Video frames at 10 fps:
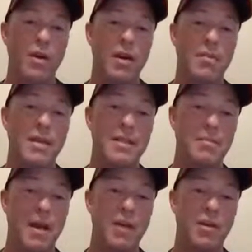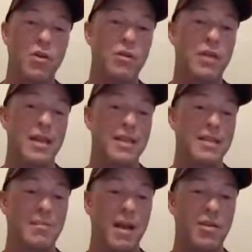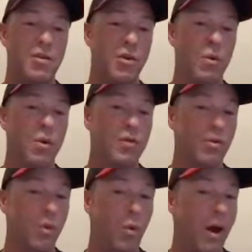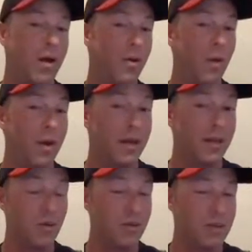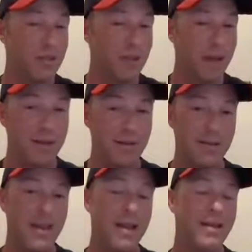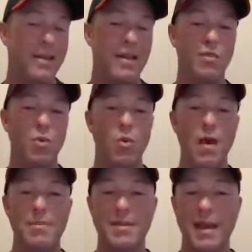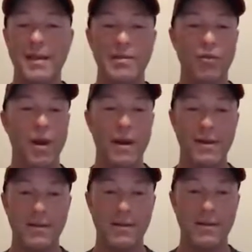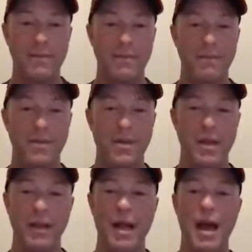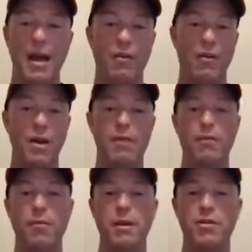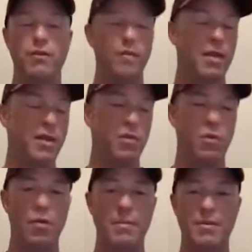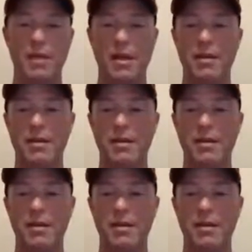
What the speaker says: going to be inspected, who's going to inspect you, and what's required, and where to get those inspections. The HISWL website is great. You get a lot of great information from the HISWL website.